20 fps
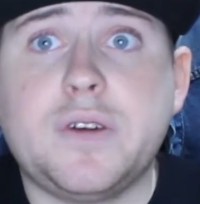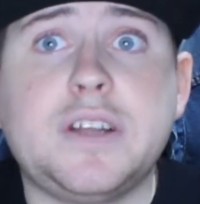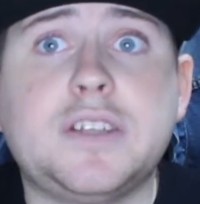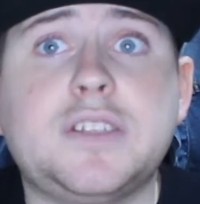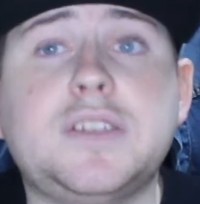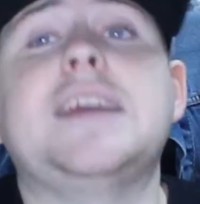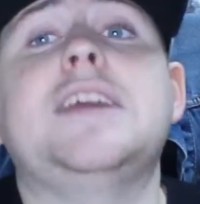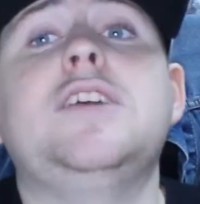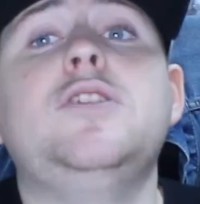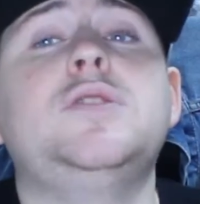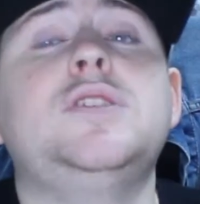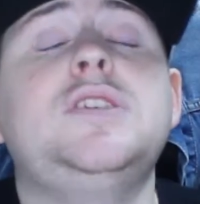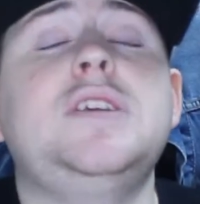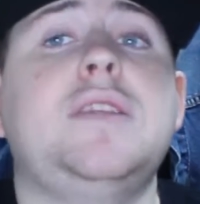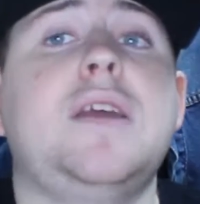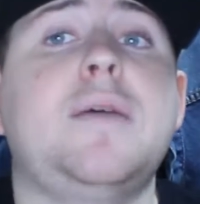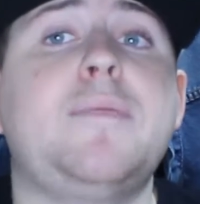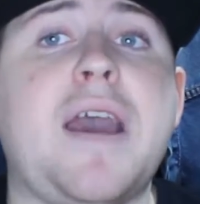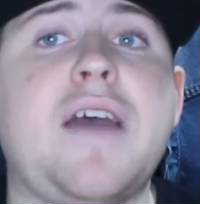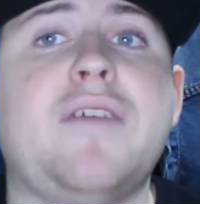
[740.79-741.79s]
and it's like you see
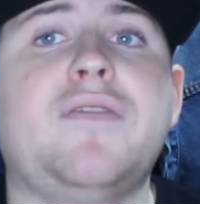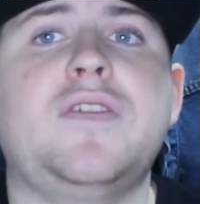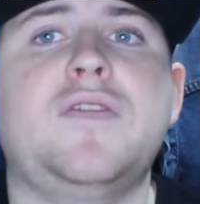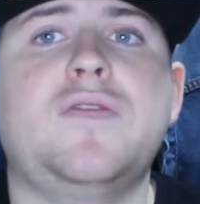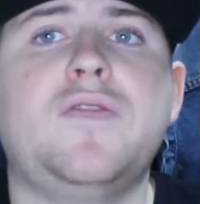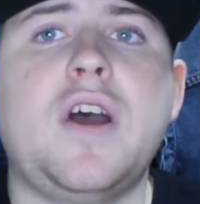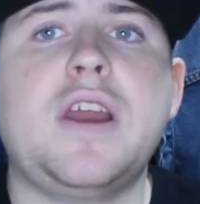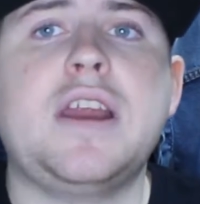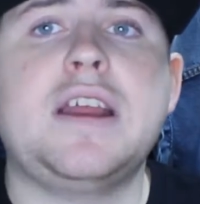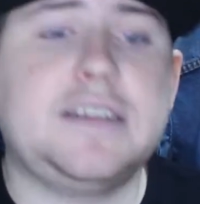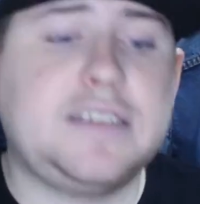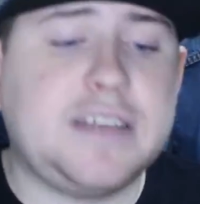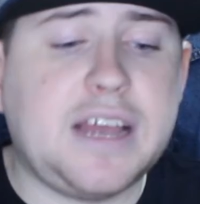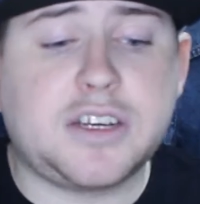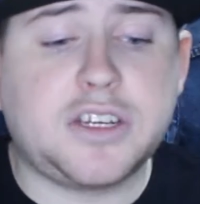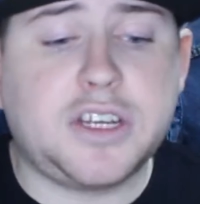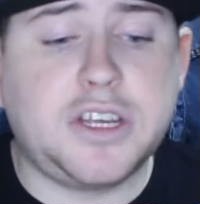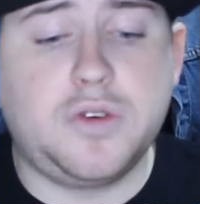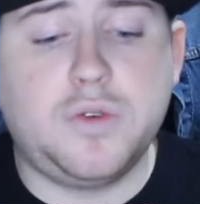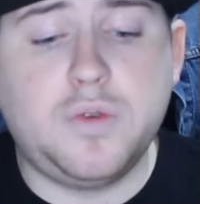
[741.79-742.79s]
them having fun, and it's
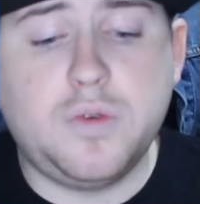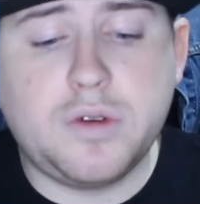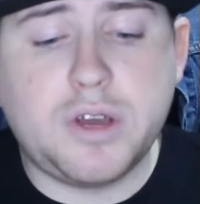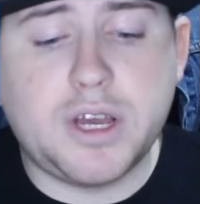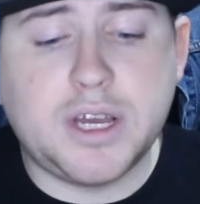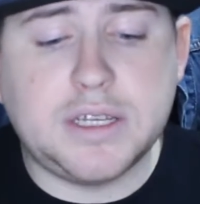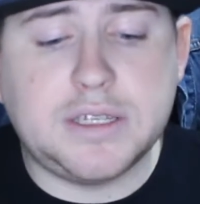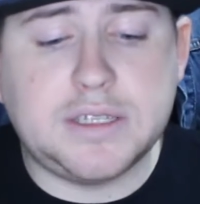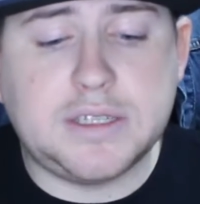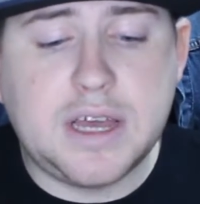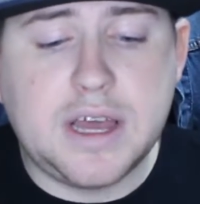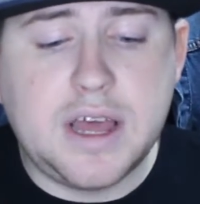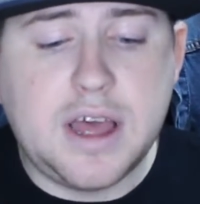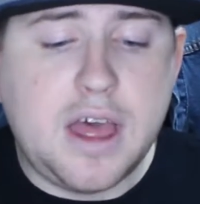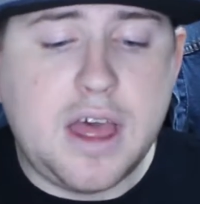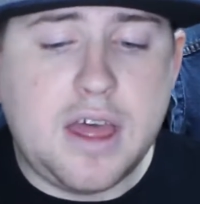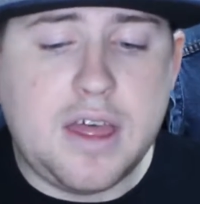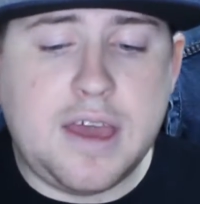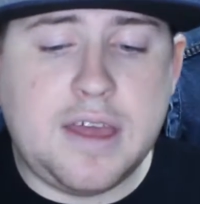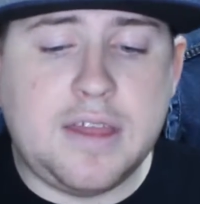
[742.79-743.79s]
actually cool because
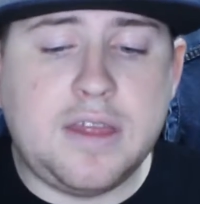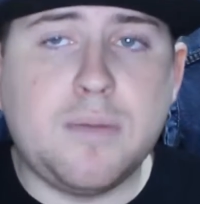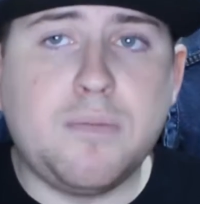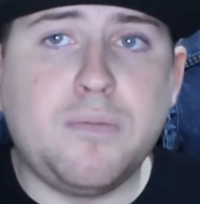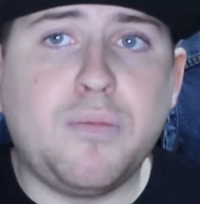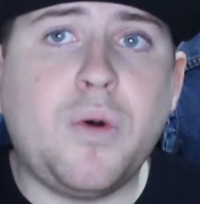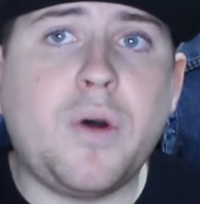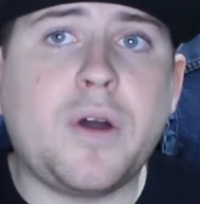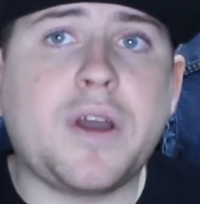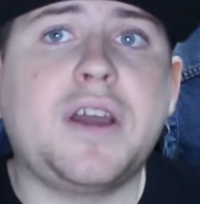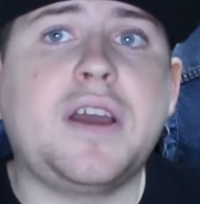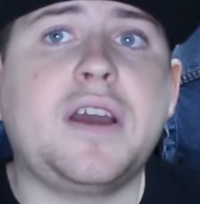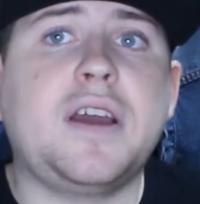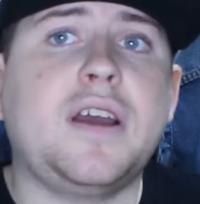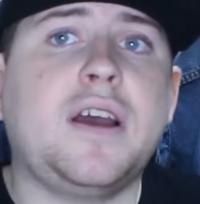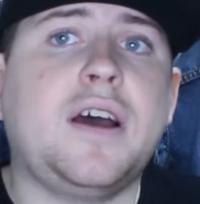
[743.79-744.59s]
in the book,